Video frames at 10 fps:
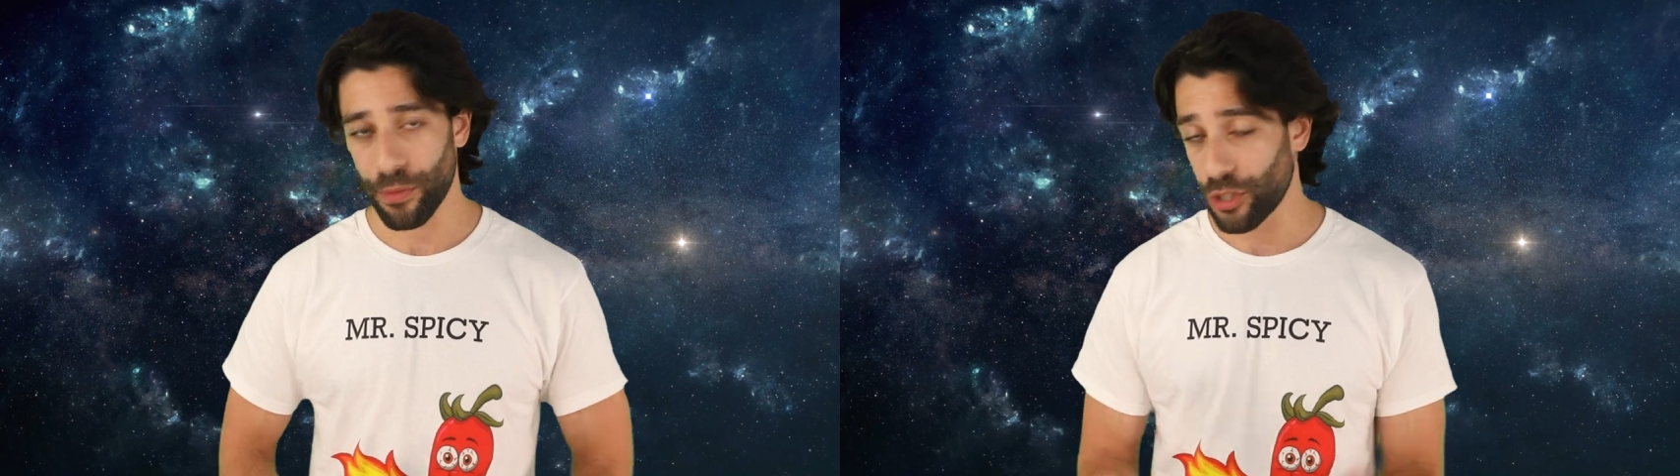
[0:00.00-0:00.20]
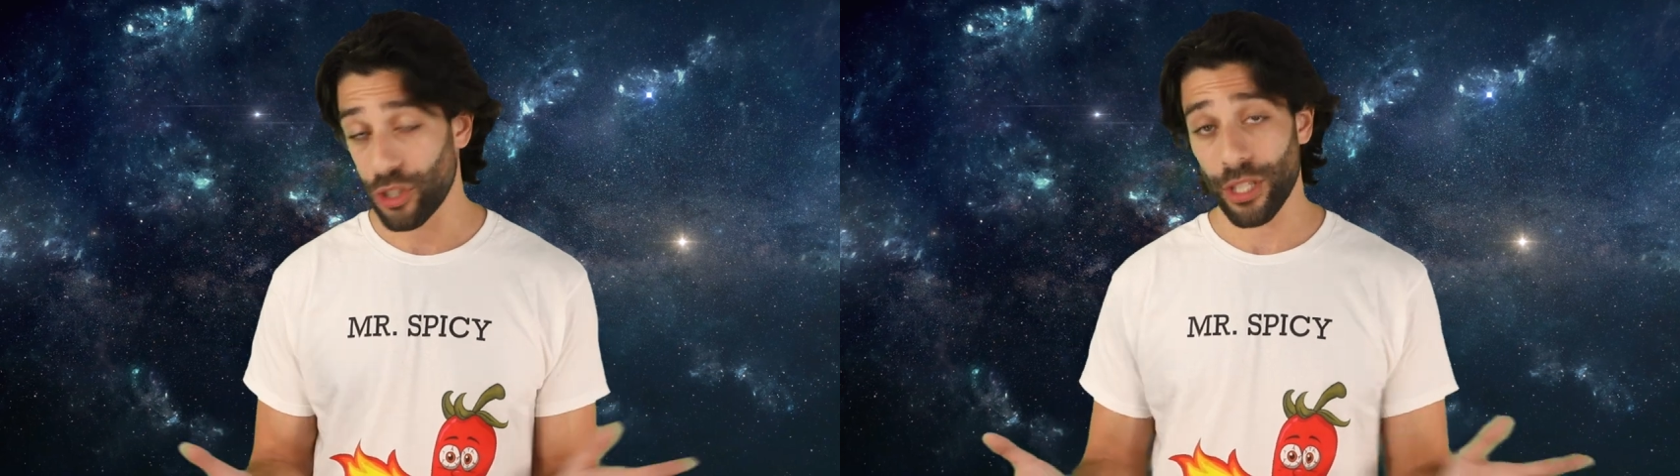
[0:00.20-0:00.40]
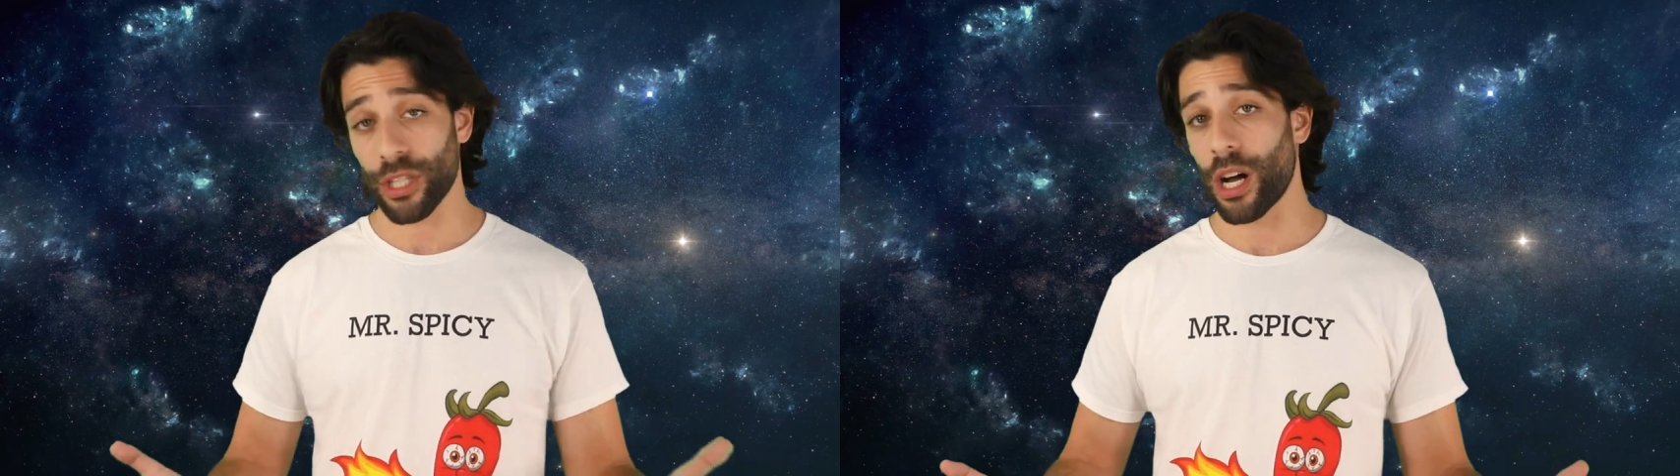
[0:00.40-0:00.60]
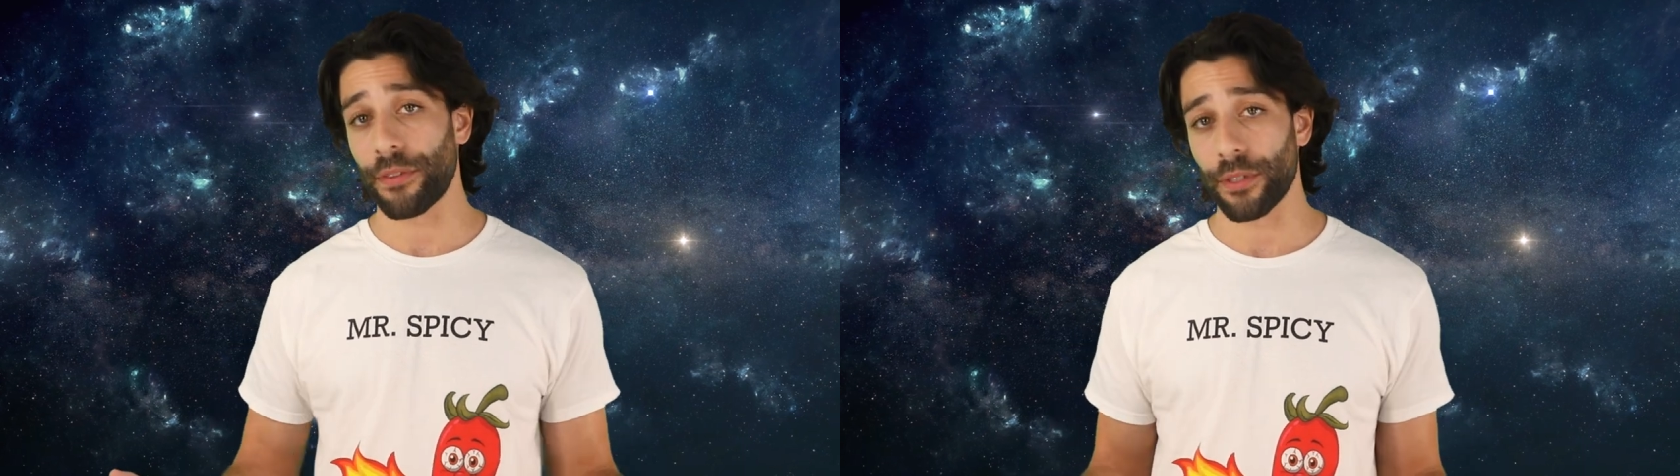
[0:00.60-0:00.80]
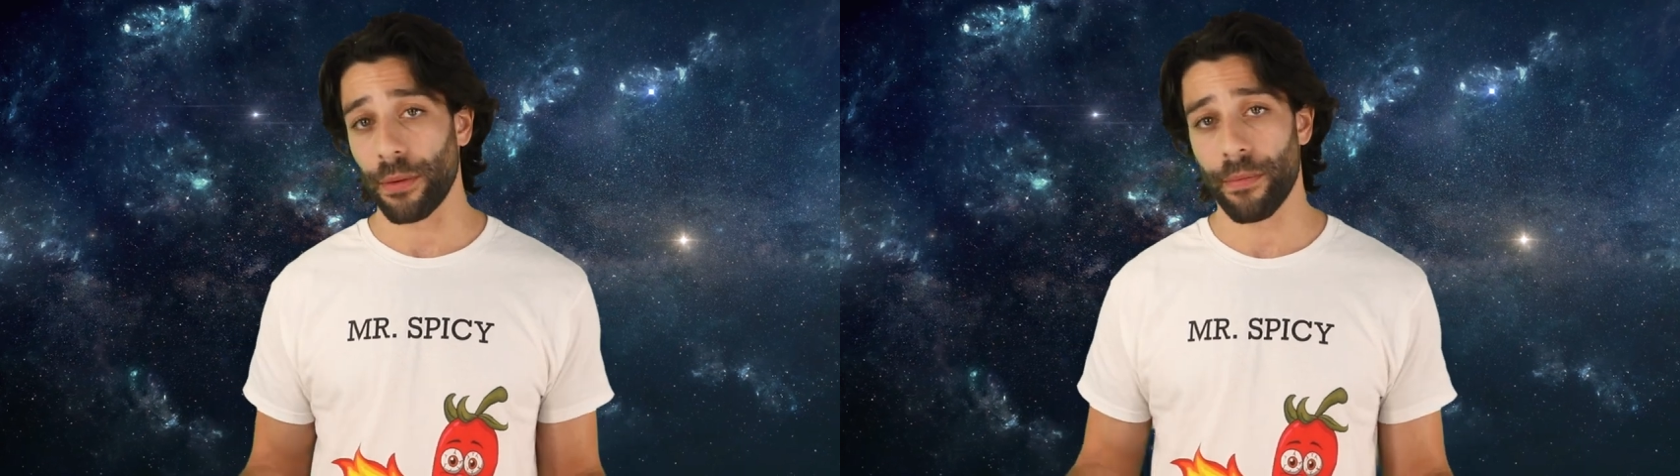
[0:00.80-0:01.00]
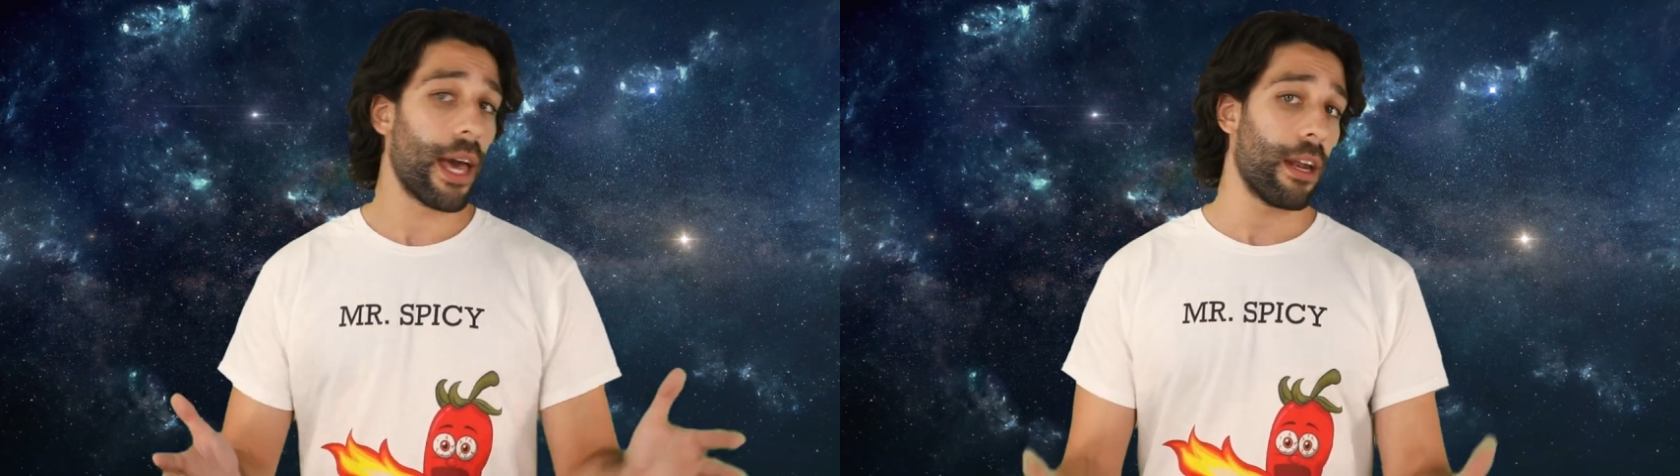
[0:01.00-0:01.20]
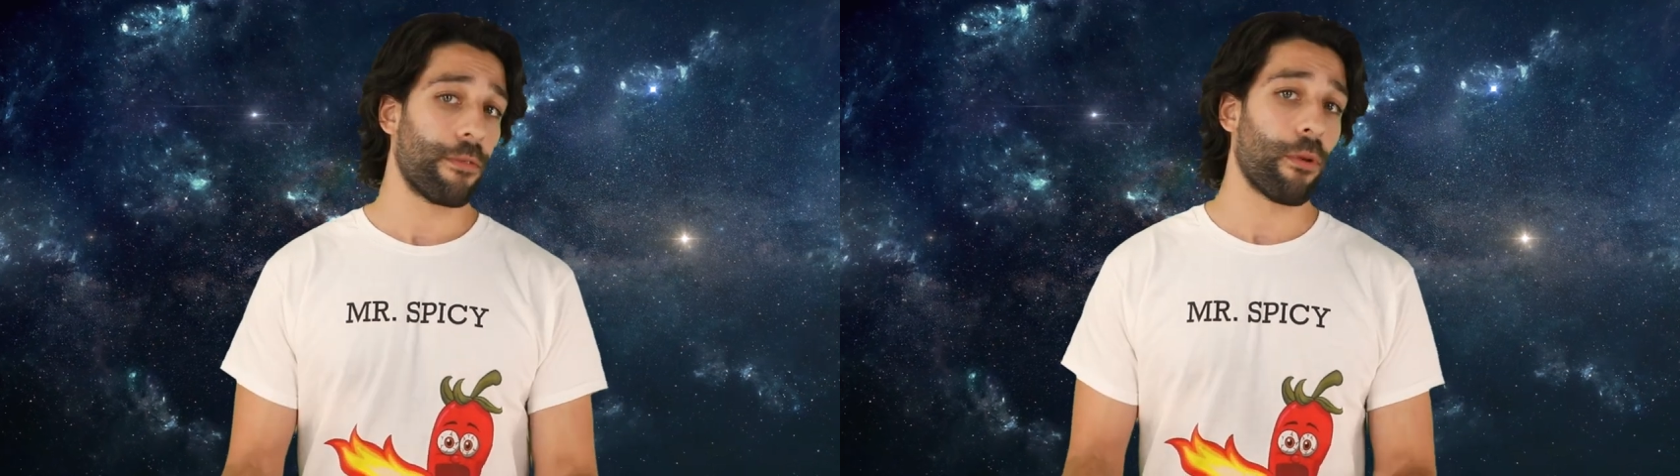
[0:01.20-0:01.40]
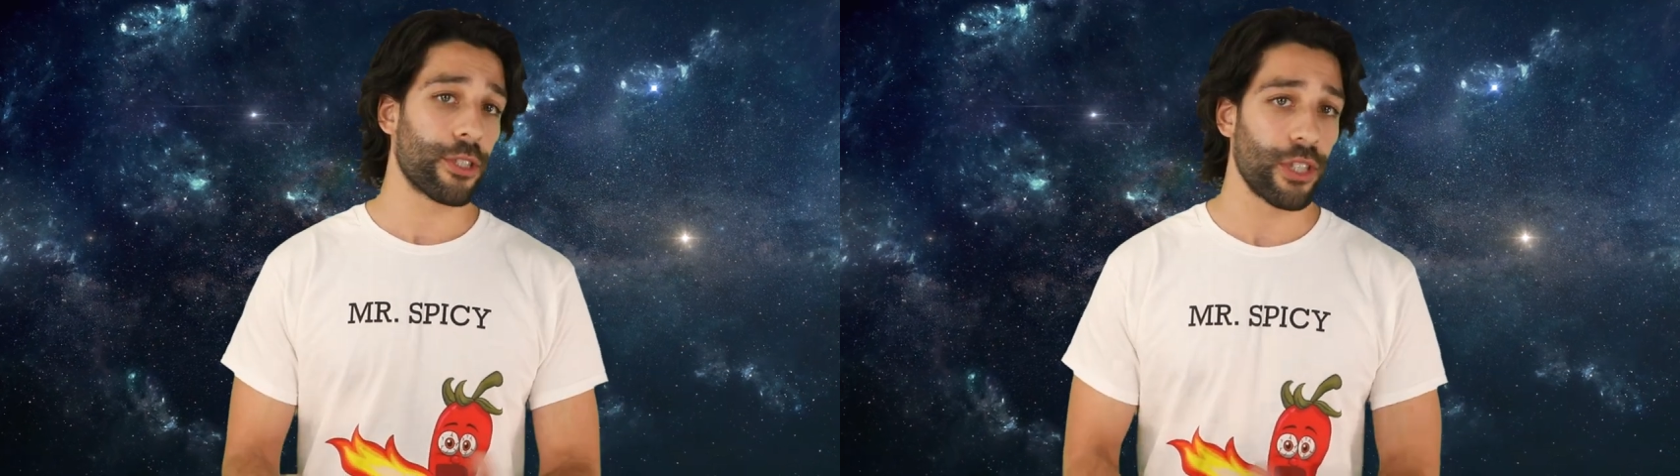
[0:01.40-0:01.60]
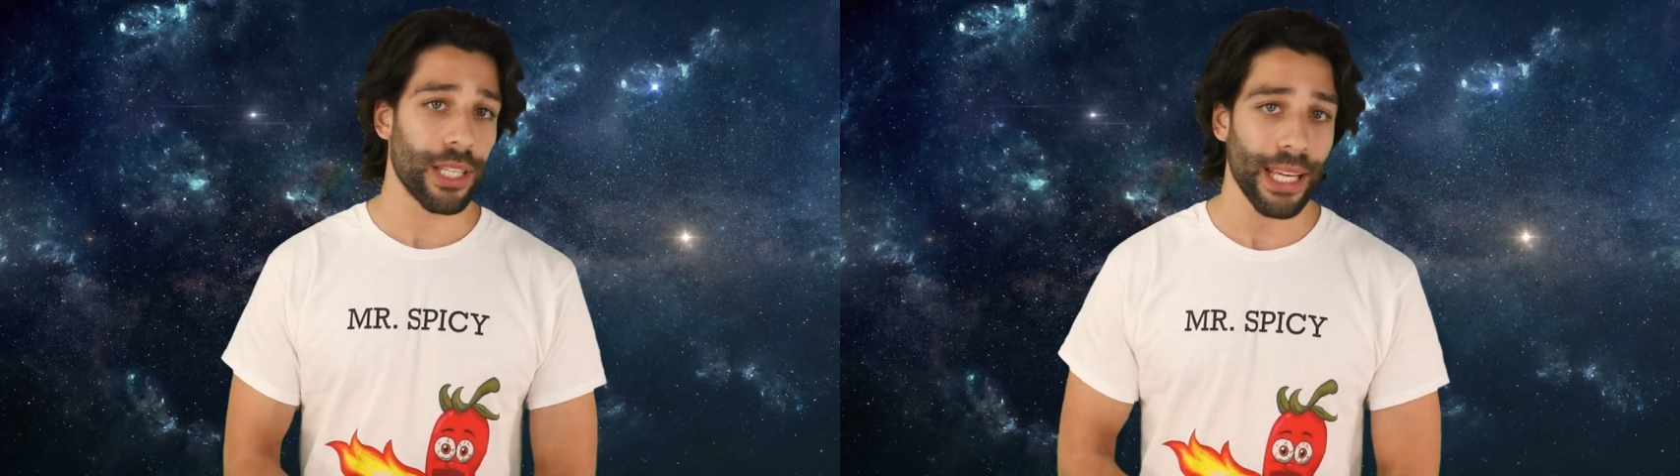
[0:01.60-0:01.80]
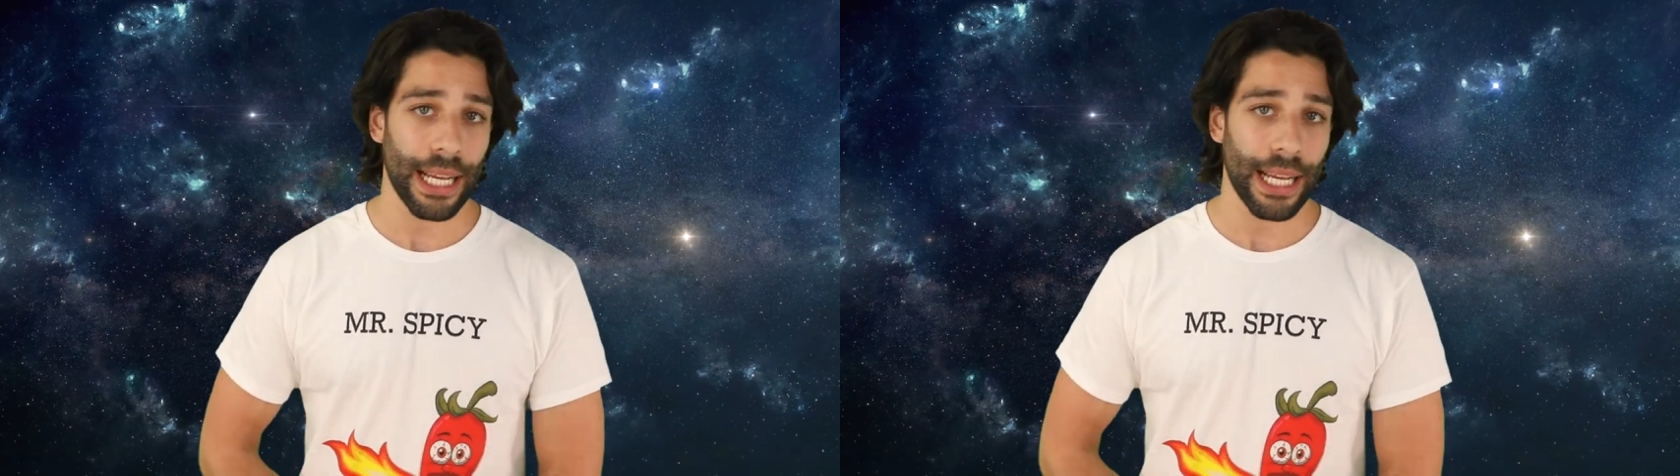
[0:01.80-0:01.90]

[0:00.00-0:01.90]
which is just awful. And unfortunately,